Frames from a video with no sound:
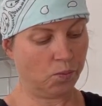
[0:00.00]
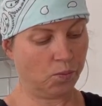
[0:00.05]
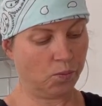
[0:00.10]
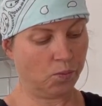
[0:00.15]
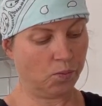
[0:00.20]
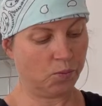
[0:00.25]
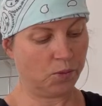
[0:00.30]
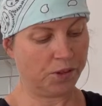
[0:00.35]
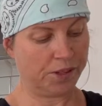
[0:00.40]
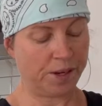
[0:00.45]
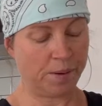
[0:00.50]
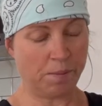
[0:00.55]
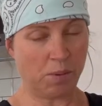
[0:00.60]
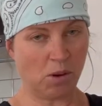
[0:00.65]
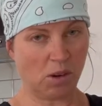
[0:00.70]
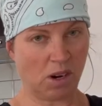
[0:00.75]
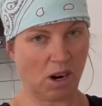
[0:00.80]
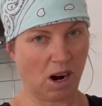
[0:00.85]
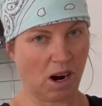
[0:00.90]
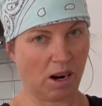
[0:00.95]
simple
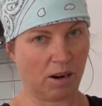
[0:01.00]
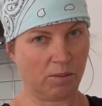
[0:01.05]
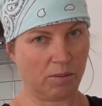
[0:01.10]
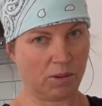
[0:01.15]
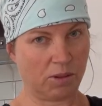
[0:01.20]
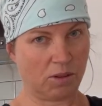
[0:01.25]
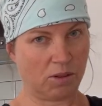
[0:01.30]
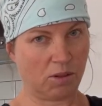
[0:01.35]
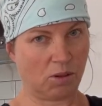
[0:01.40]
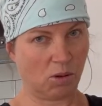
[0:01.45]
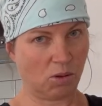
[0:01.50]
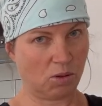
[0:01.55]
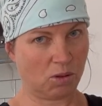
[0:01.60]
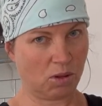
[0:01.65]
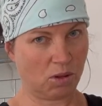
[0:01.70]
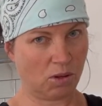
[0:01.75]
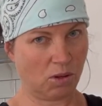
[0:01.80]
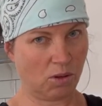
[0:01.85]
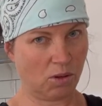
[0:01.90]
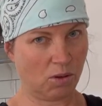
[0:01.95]
carbs, those
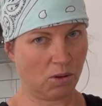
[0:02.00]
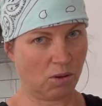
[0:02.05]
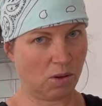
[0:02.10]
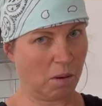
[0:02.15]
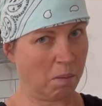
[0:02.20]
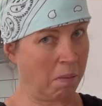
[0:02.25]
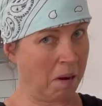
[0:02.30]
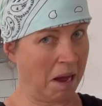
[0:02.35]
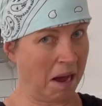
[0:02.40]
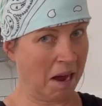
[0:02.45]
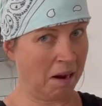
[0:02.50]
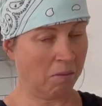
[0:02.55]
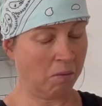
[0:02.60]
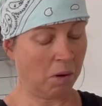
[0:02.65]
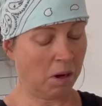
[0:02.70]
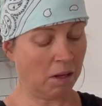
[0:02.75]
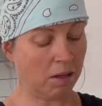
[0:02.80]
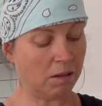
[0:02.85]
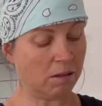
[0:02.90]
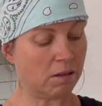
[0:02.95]
are the bad
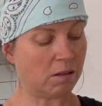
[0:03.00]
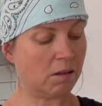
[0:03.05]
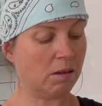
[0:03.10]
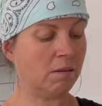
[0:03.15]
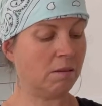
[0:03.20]
ones,